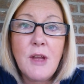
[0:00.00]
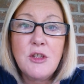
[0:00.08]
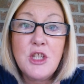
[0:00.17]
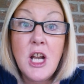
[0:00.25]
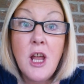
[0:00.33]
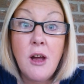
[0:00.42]

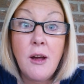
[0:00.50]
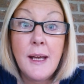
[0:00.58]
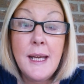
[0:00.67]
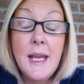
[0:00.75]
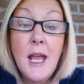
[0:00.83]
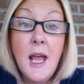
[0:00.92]

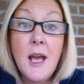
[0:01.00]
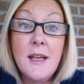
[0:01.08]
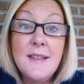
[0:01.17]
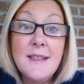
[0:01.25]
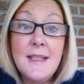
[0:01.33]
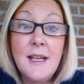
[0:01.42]
July, and
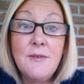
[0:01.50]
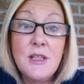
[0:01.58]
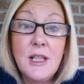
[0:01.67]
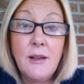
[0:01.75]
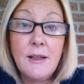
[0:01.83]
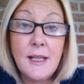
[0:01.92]
I didn't have to
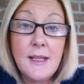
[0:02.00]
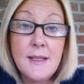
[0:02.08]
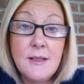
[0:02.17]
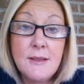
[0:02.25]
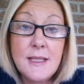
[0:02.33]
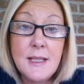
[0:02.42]
go again
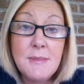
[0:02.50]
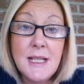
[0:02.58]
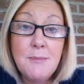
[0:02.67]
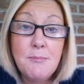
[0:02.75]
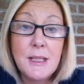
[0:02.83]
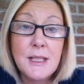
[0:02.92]
until
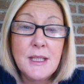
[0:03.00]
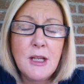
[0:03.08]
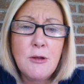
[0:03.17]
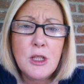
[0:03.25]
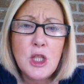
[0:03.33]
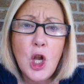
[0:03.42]
September, so
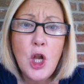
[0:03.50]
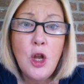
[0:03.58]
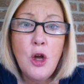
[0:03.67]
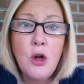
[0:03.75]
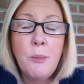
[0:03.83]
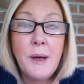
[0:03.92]
it was a
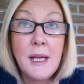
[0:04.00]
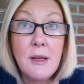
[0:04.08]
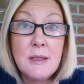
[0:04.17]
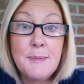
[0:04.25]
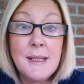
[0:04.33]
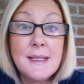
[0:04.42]
long break.
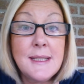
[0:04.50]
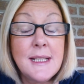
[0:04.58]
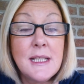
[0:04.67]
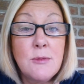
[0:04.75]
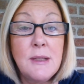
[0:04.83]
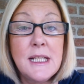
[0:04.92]
It was about
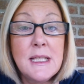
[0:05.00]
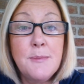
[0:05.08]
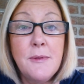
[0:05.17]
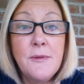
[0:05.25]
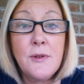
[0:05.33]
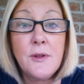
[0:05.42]
6 weeks
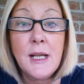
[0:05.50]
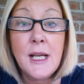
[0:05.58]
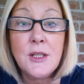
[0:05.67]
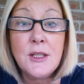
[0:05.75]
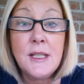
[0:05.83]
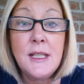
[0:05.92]
before I
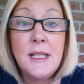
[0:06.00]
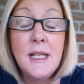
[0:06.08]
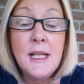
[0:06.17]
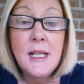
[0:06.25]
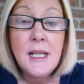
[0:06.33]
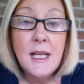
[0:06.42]
actually
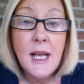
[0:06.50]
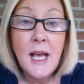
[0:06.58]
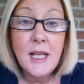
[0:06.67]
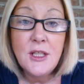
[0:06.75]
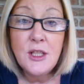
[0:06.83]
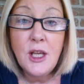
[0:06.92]

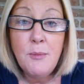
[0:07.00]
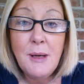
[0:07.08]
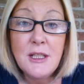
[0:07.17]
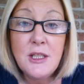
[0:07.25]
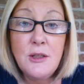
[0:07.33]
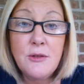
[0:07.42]
had to go
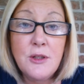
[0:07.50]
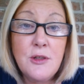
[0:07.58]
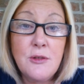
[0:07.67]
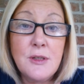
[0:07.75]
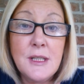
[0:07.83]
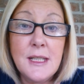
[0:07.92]
back to the
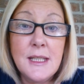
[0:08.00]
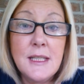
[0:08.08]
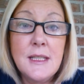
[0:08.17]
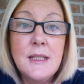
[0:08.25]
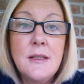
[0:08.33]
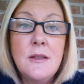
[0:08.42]

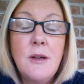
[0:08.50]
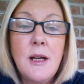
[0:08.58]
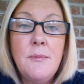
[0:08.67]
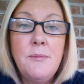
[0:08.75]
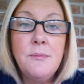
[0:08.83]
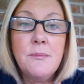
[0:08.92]
orthodontist to
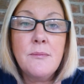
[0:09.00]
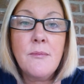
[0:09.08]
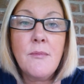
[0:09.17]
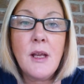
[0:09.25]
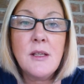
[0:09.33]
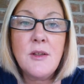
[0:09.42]

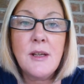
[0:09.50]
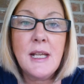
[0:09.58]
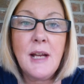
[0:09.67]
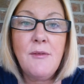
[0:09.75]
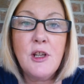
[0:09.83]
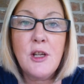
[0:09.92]
so I could
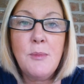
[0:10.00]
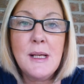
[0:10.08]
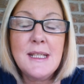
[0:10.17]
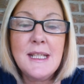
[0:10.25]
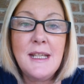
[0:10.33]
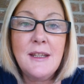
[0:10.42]
have a look at my
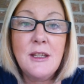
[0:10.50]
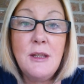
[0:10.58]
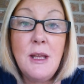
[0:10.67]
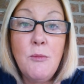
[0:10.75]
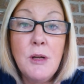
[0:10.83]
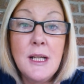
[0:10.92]
teeth.
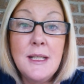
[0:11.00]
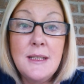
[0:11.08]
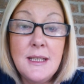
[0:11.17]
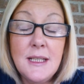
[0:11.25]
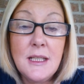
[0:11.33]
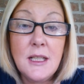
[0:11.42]
And then when I
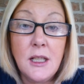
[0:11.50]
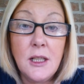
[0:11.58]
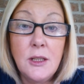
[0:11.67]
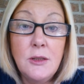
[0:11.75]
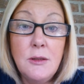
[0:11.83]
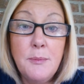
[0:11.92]
did
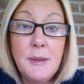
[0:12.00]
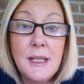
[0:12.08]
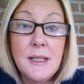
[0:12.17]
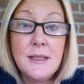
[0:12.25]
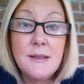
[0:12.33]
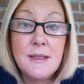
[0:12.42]
go at the
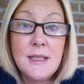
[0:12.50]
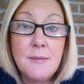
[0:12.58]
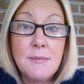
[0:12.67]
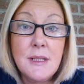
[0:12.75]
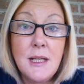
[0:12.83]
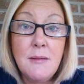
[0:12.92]
beginning of
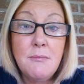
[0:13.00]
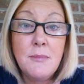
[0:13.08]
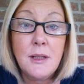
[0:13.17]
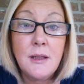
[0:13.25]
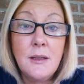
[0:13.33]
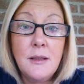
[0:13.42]

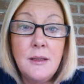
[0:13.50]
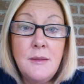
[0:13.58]
September,